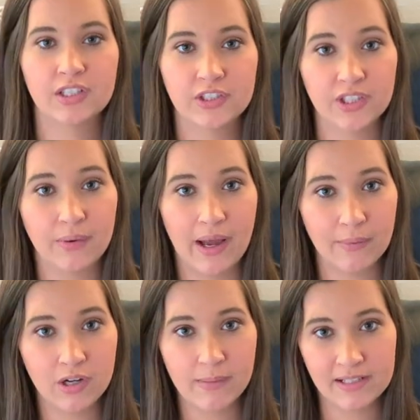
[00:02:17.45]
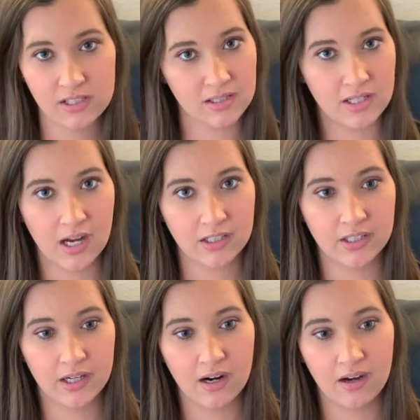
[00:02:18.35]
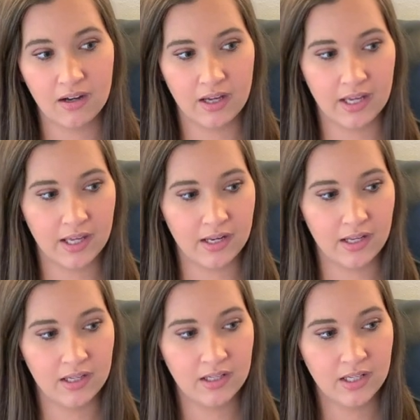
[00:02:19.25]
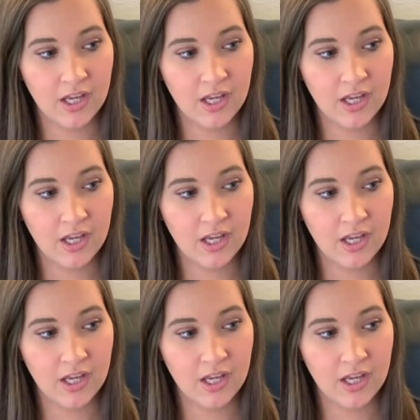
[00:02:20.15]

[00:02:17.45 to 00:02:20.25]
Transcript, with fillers: So I will go back to the doctor on